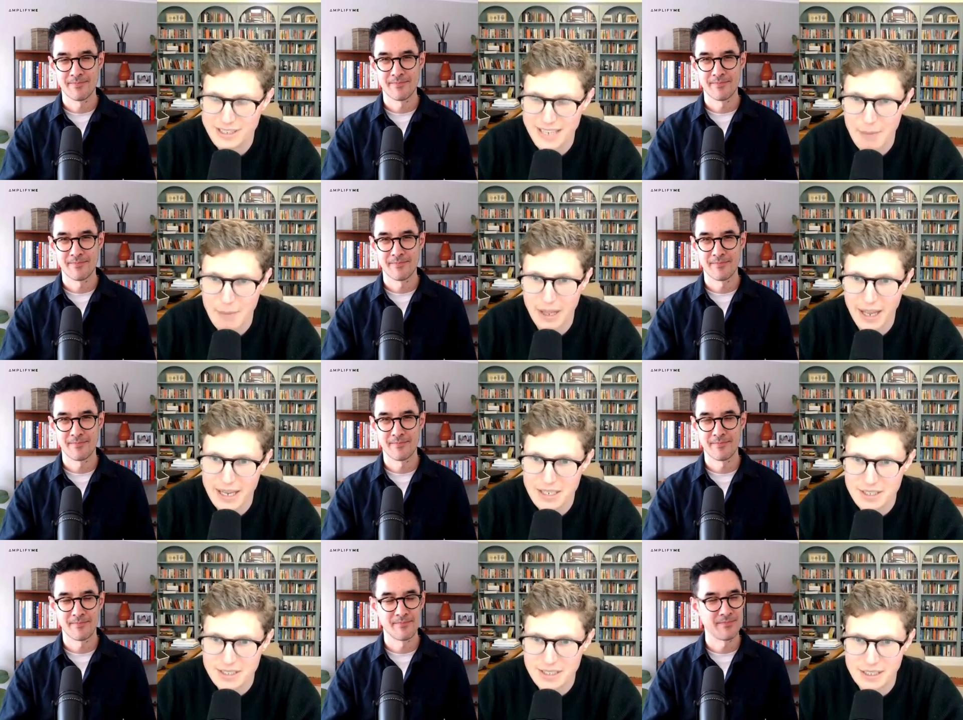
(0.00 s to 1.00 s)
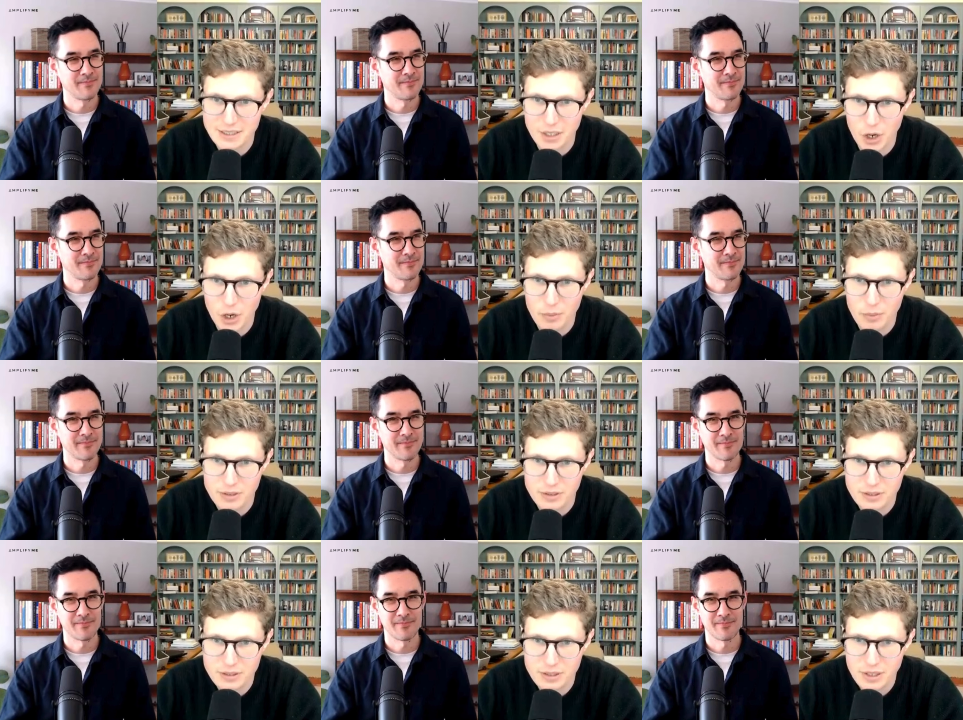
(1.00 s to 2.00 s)
Speaker 1: once application season
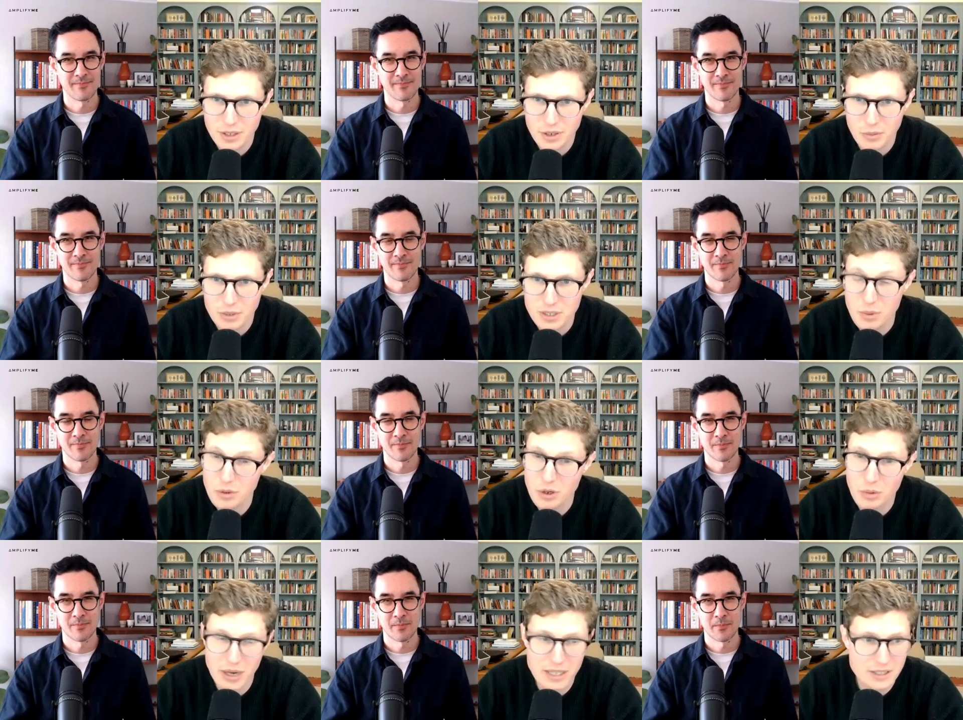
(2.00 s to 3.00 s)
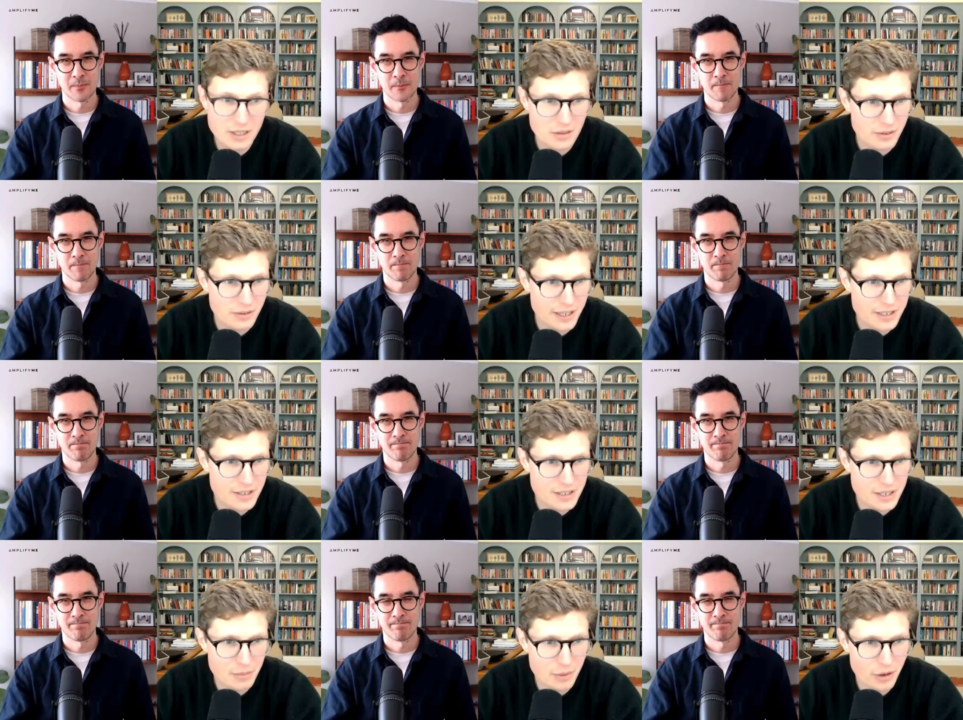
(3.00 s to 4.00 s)
opens, which it will do quite soon for the
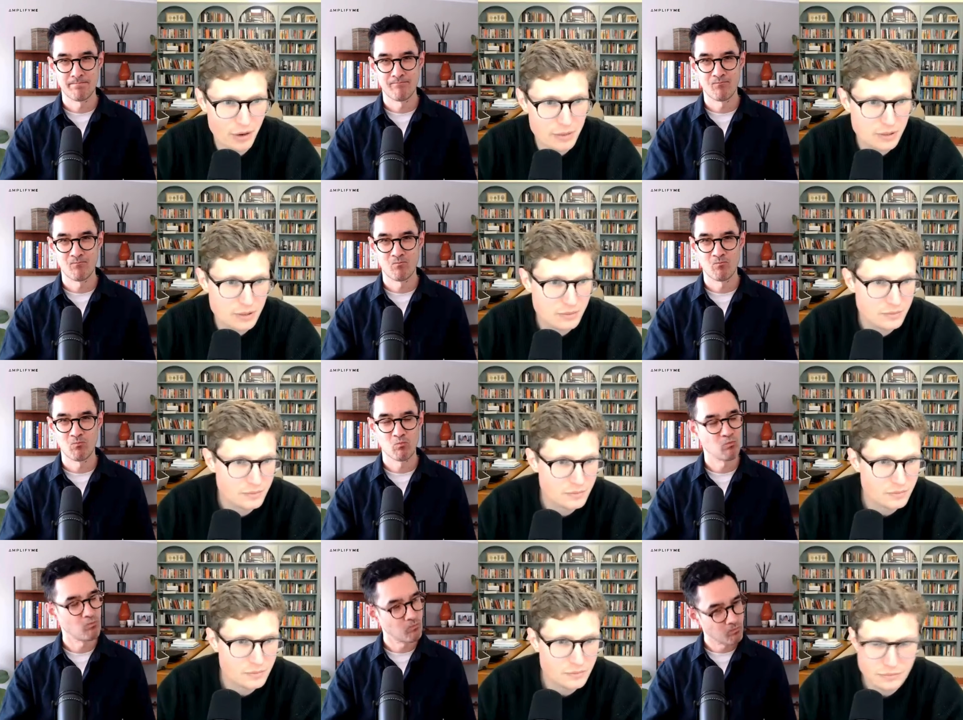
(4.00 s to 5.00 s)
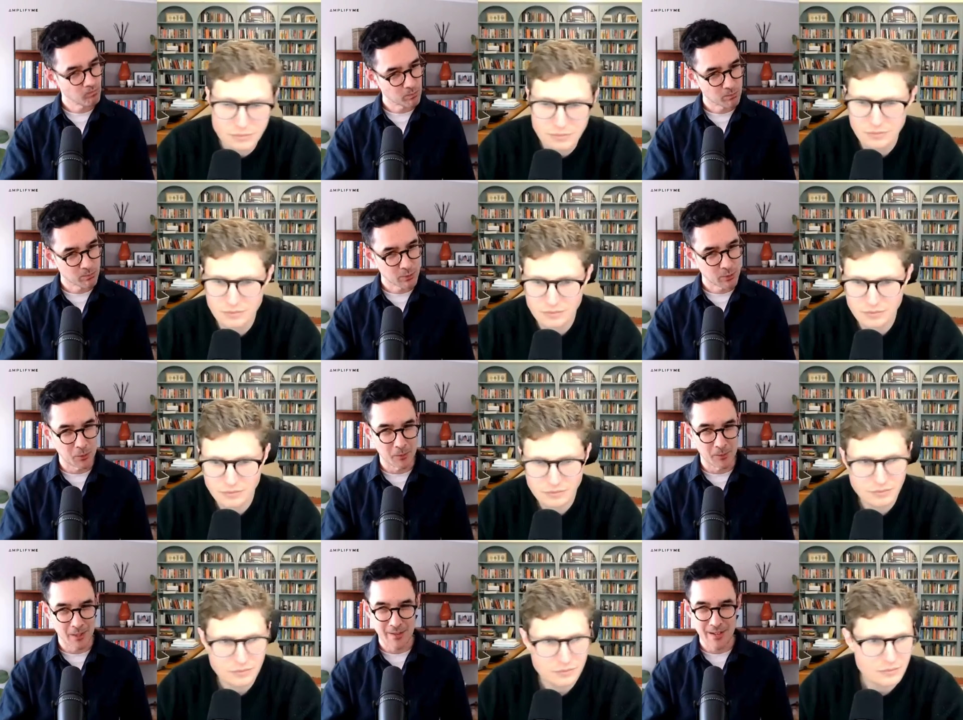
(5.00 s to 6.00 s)
internship programs.
Speaker 2: Cool.
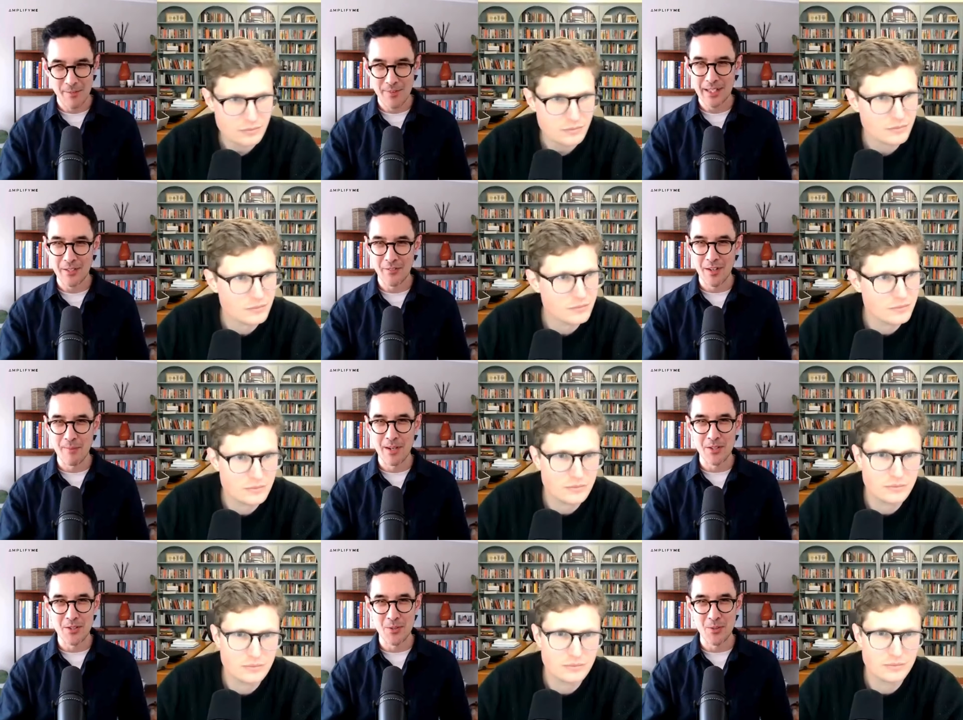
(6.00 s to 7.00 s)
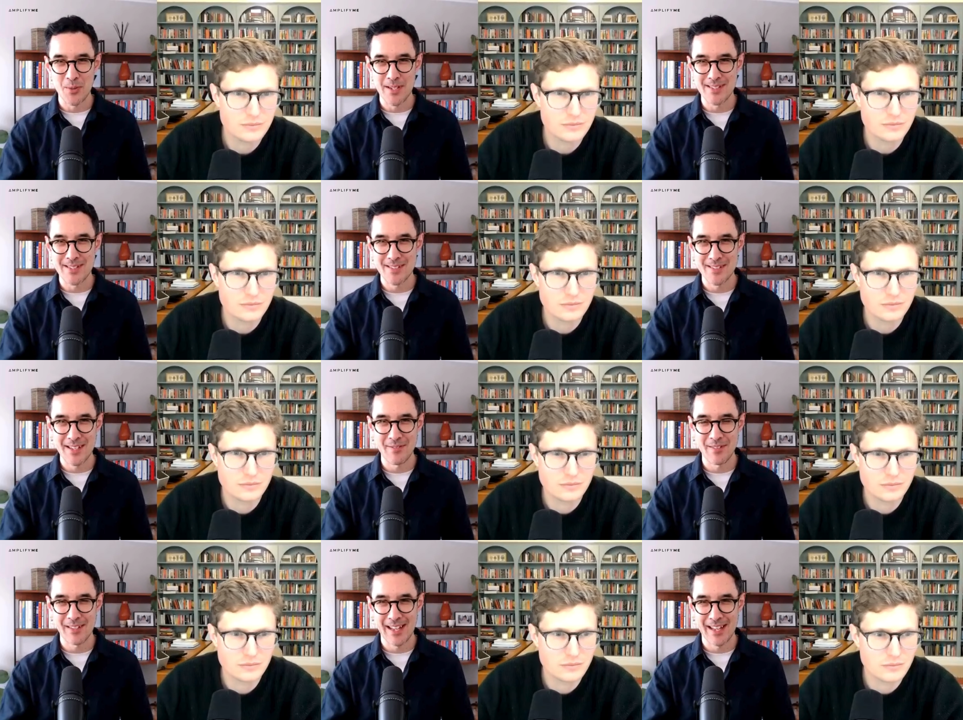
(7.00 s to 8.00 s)
All right. Thank you very much, as always,
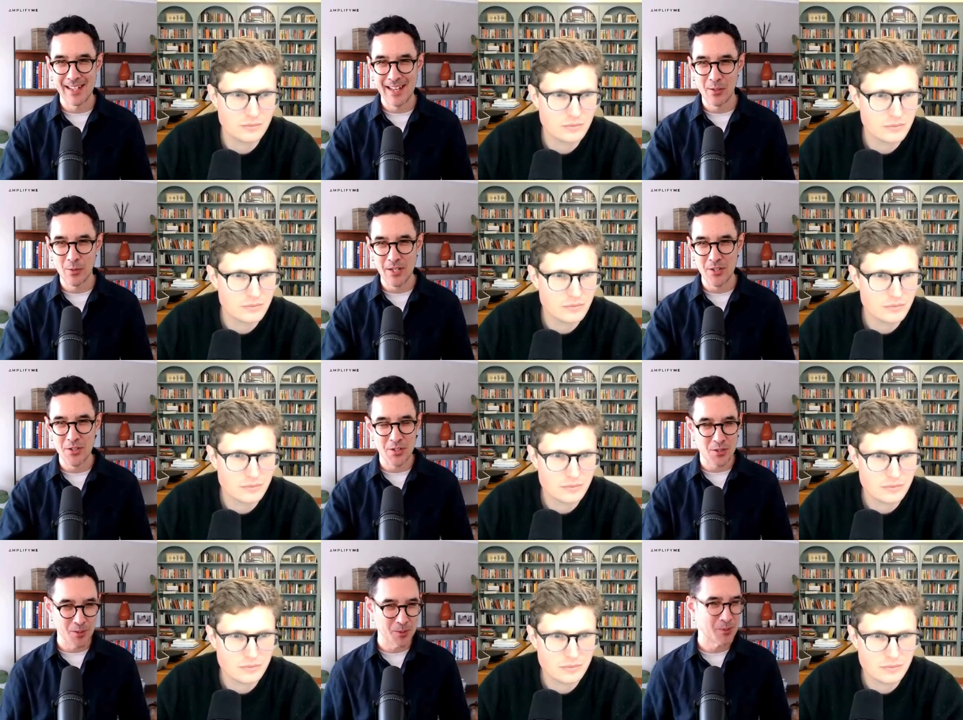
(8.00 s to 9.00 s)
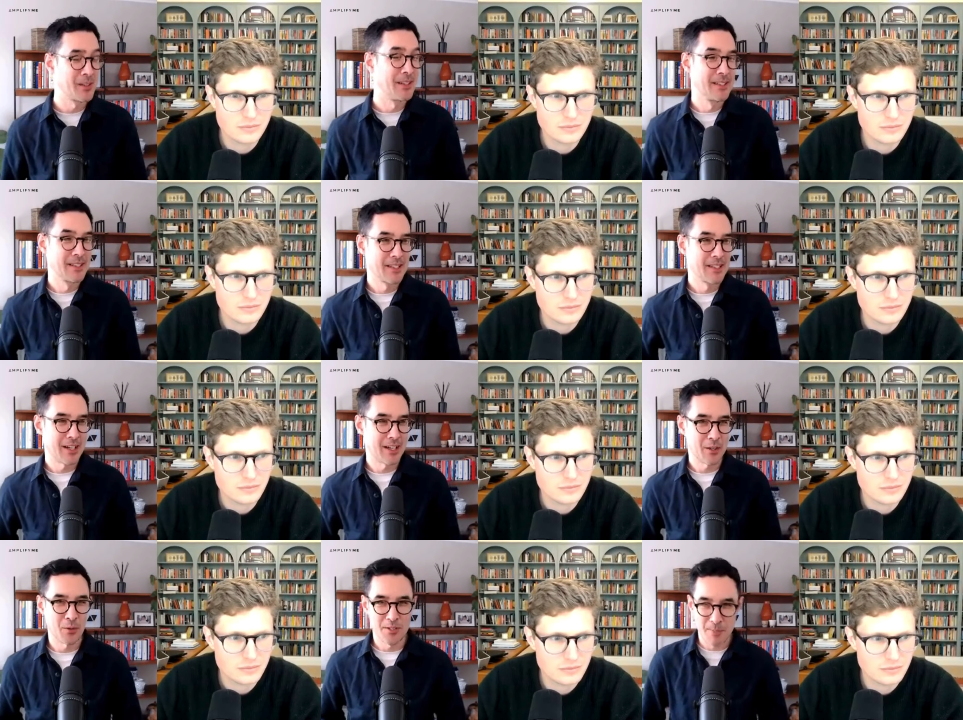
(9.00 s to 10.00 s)
Stephen. And any questions at all? I know on